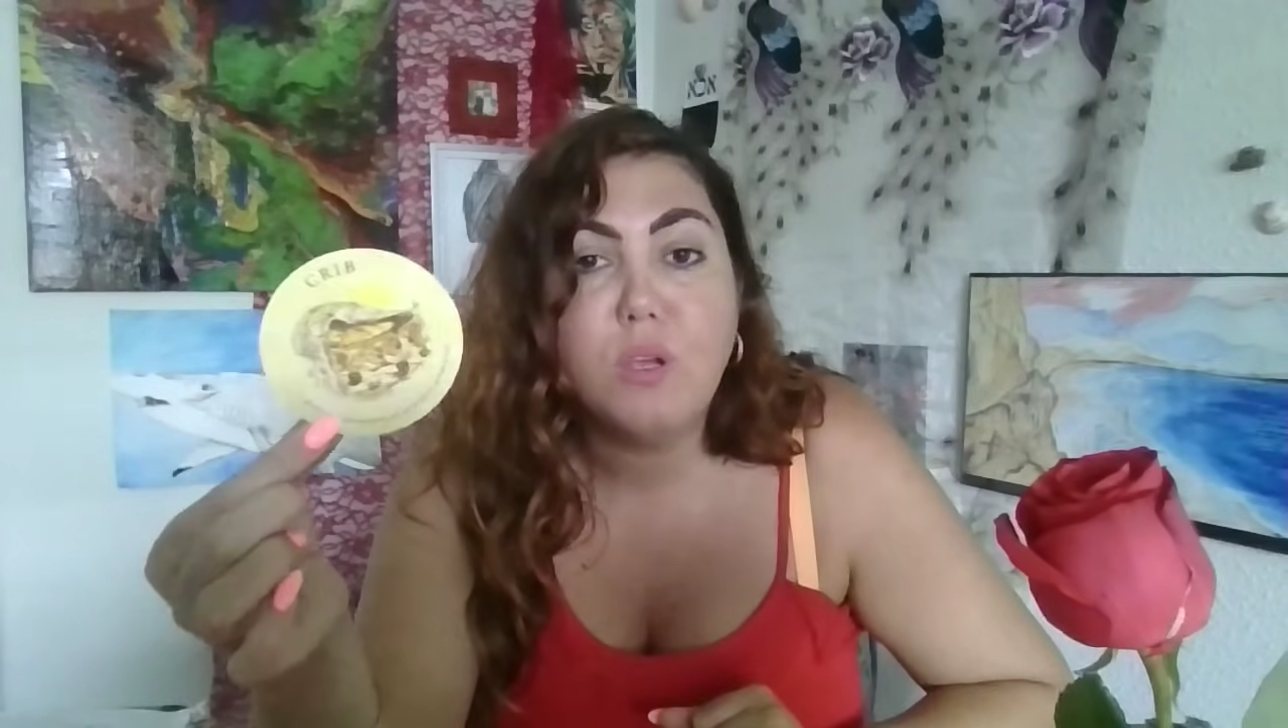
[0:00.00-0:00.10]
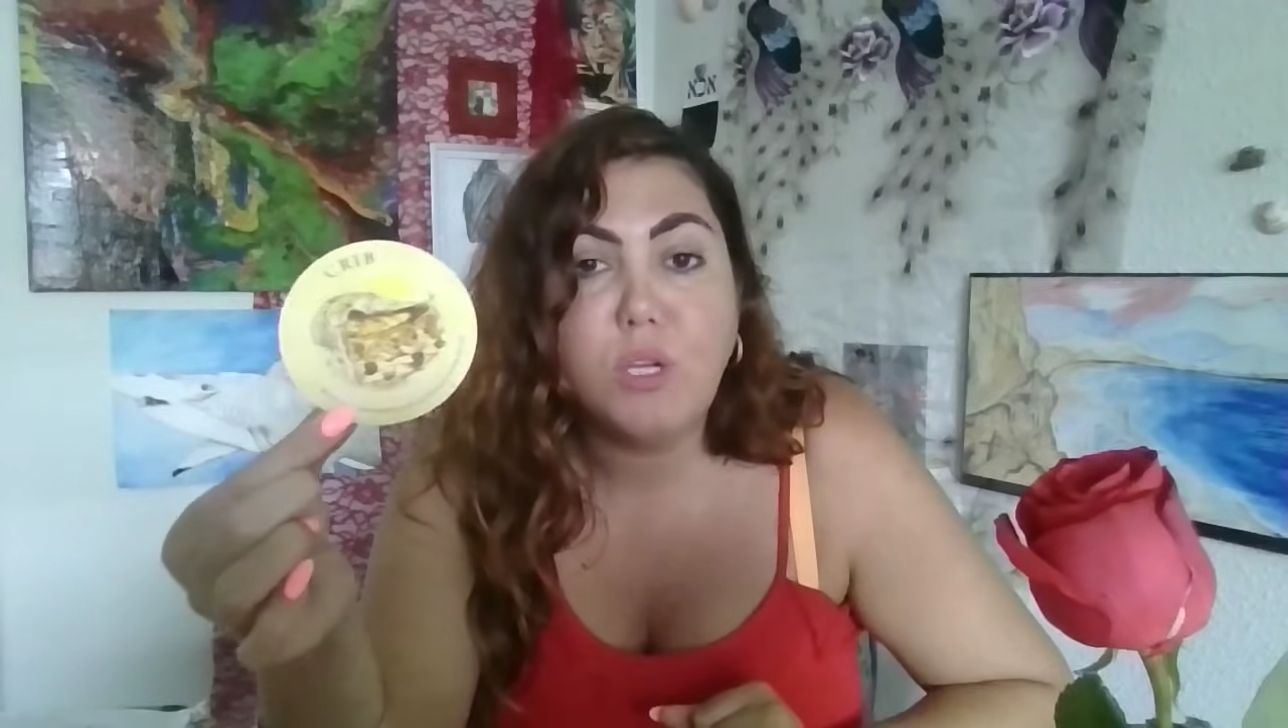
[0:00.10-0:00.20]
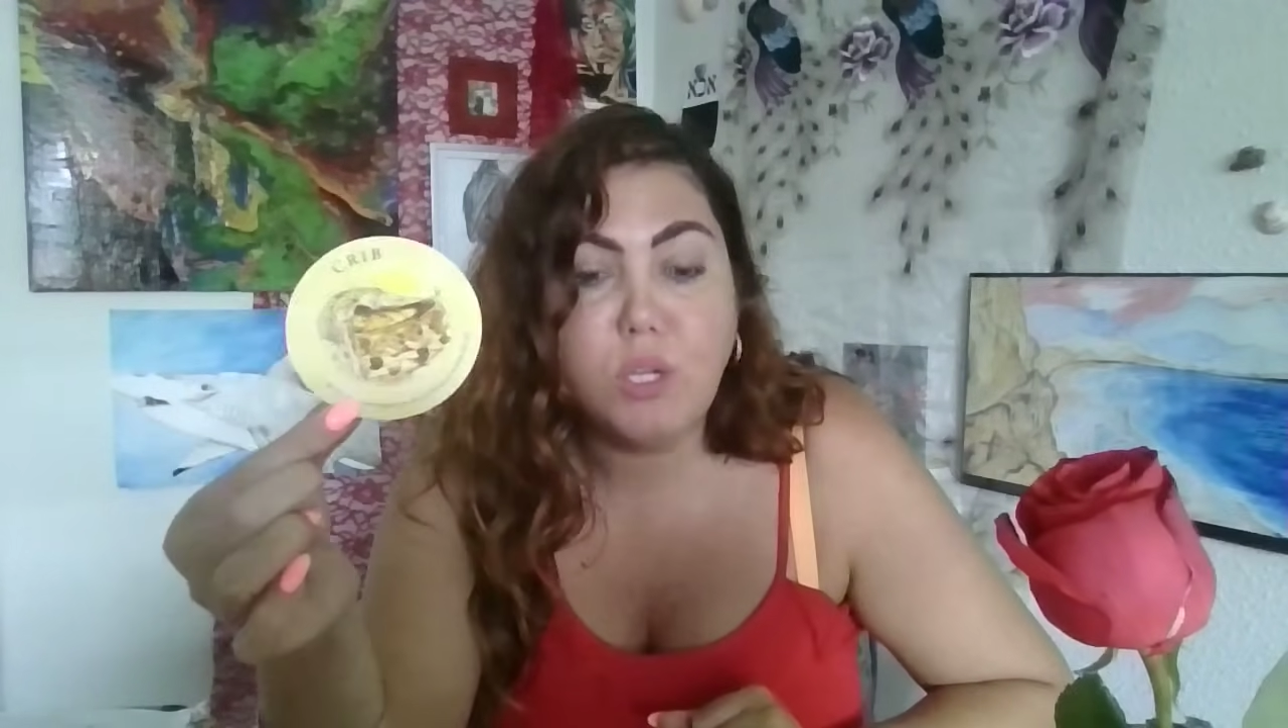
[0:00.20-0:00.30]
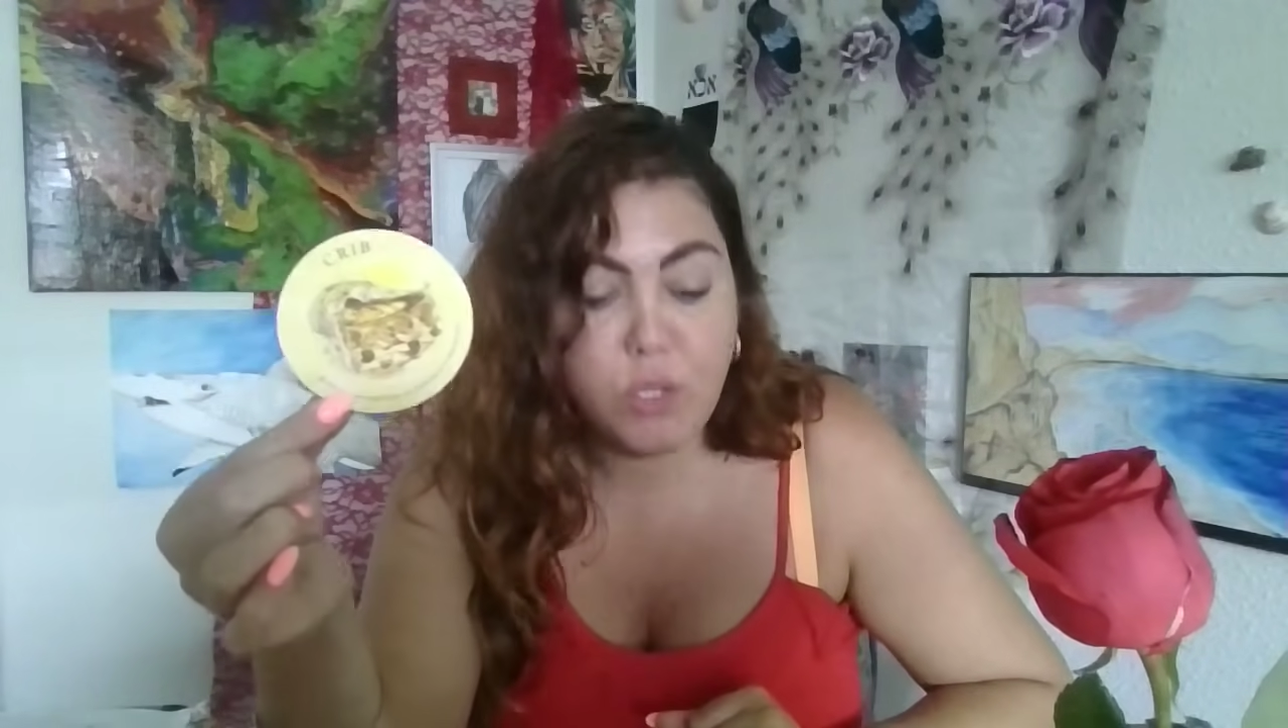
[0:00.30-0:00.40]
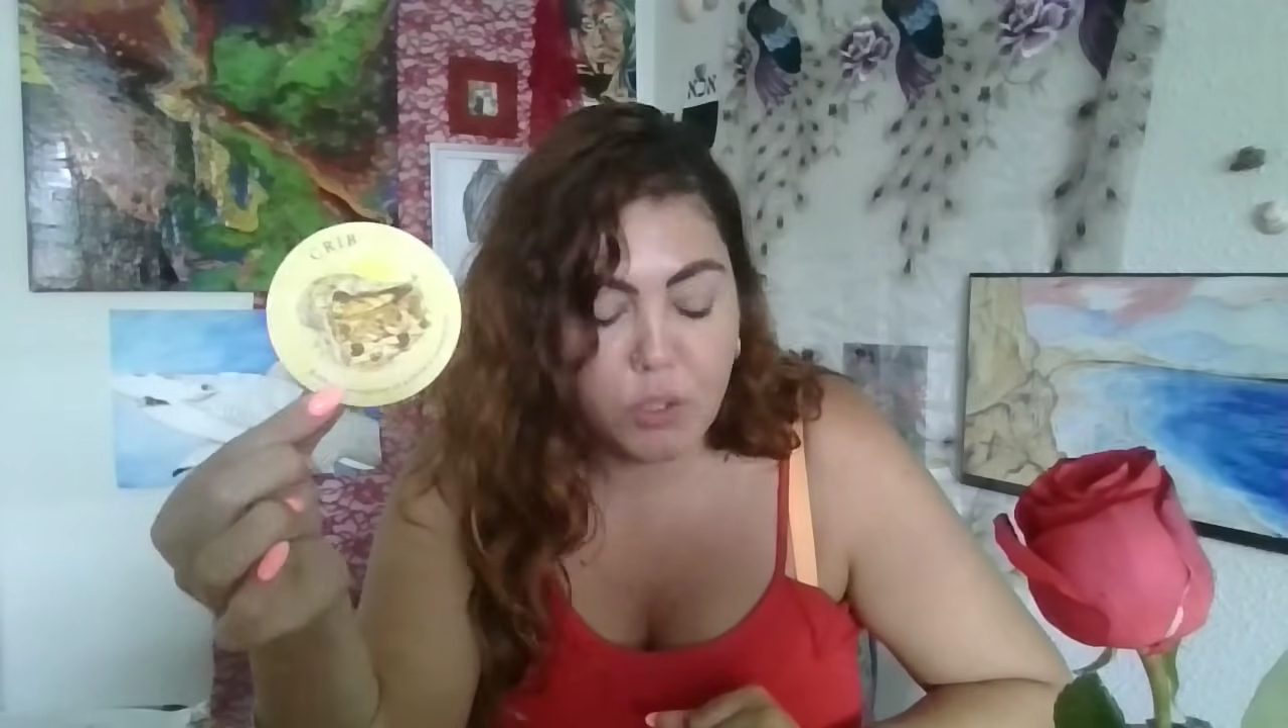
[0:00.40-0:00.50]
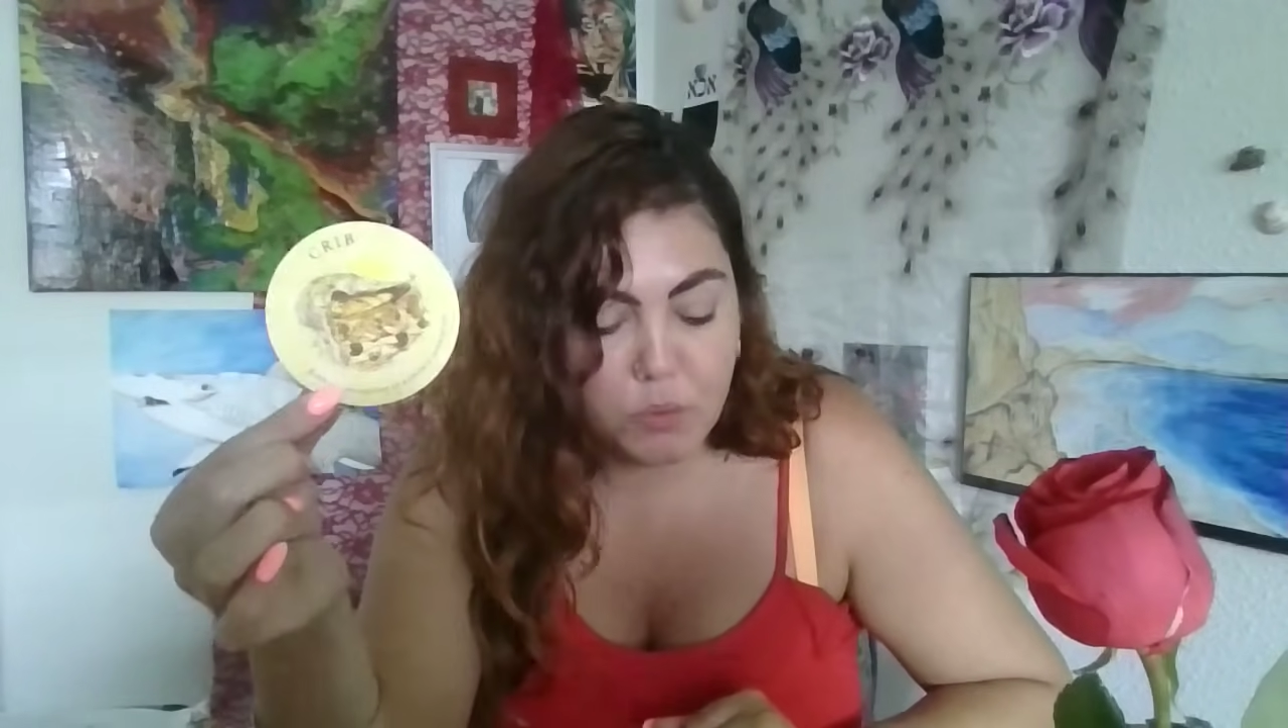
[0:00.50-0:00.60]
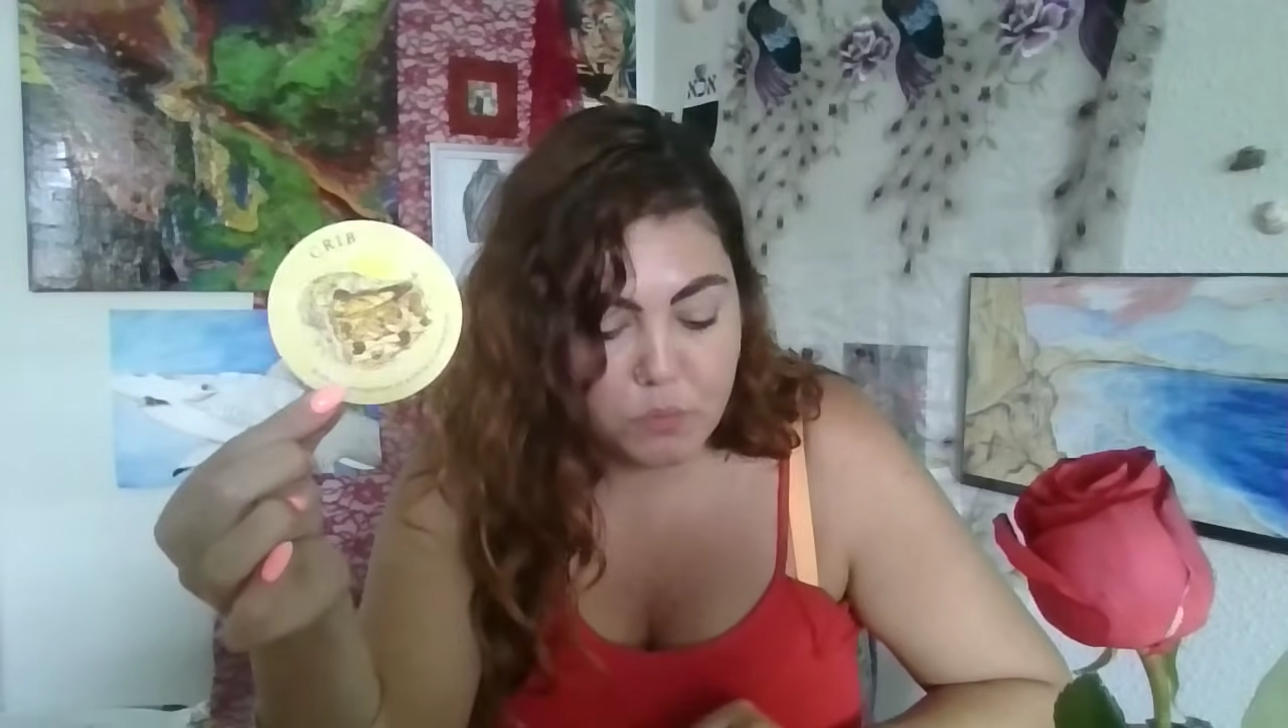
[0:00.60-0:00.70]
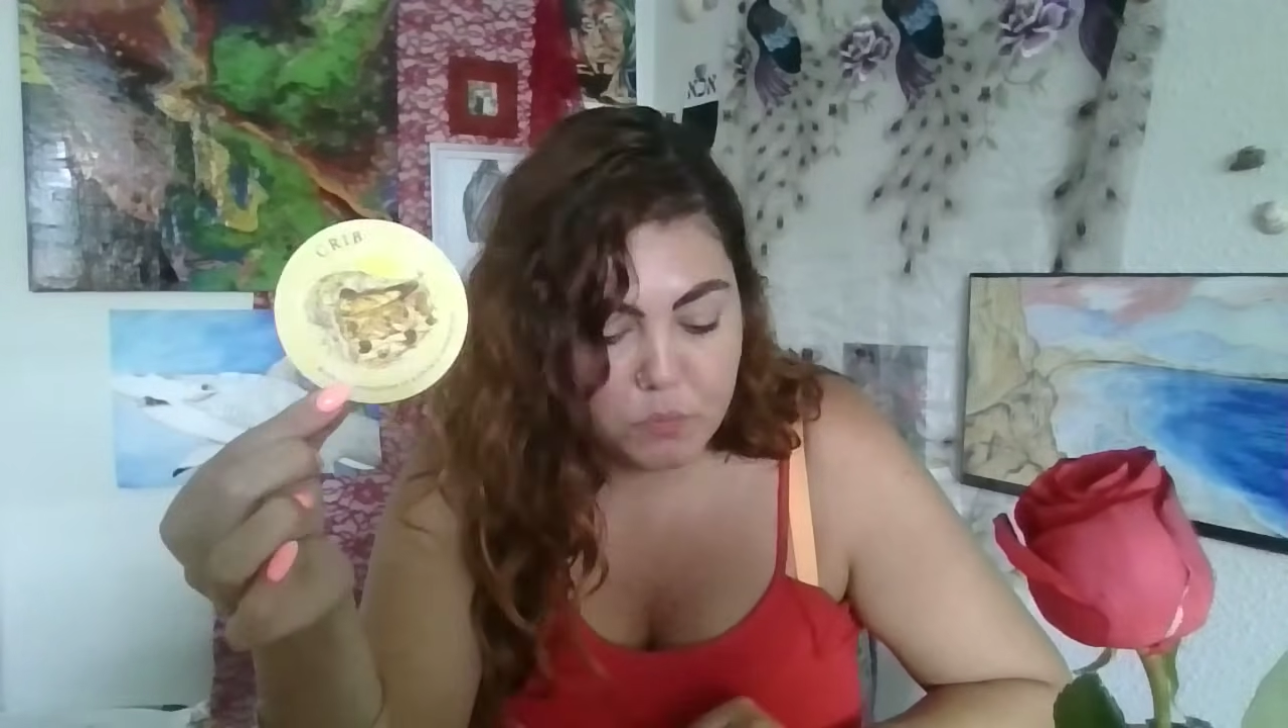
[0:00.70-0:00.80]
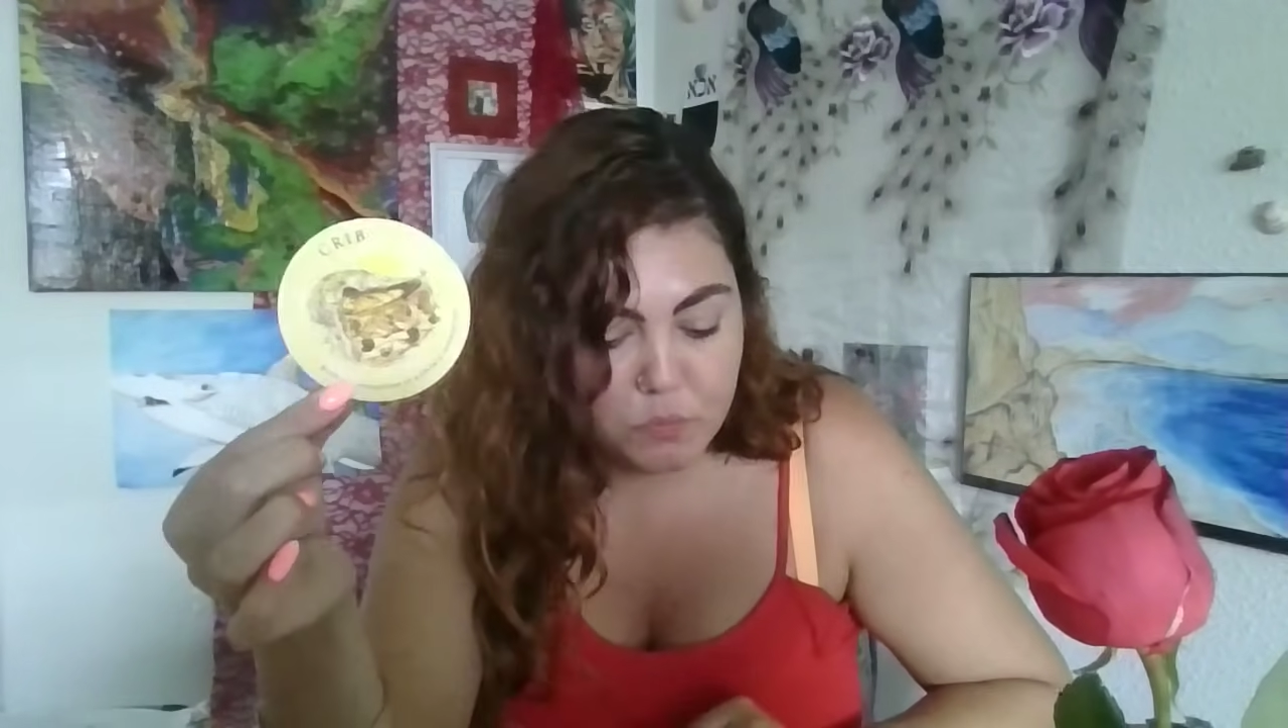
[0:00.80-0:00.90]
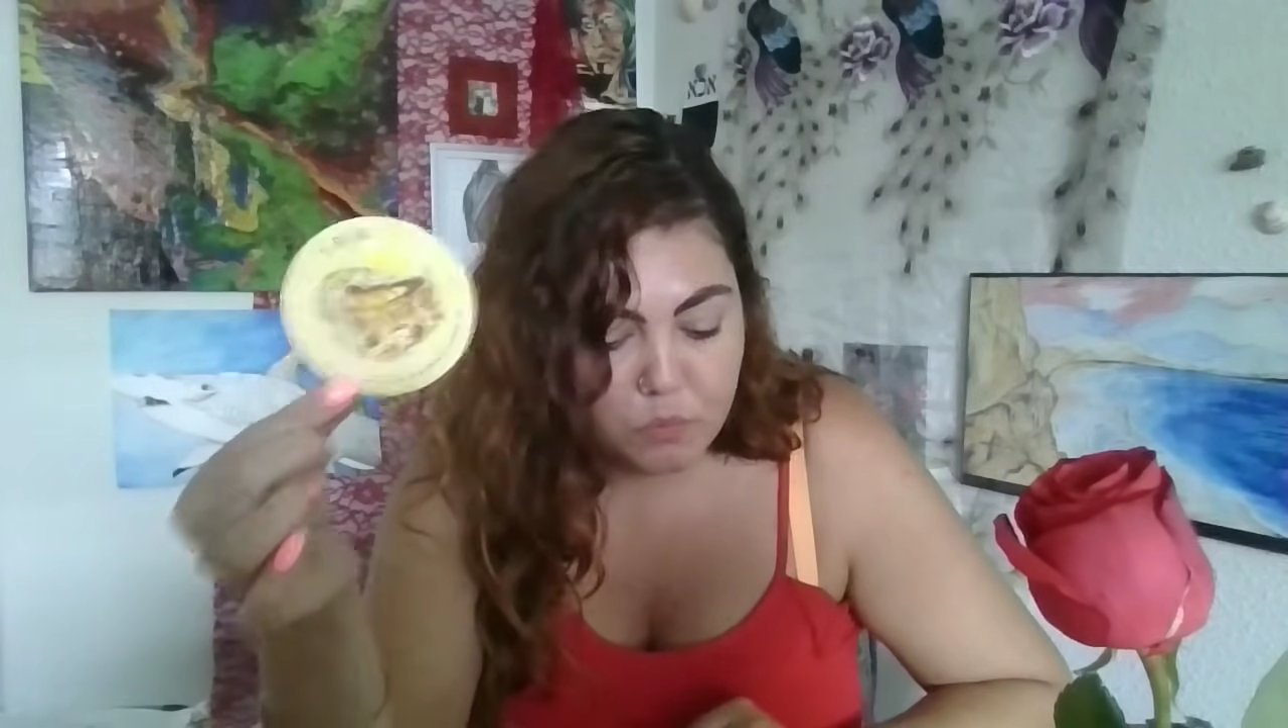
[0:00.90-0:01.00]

you know,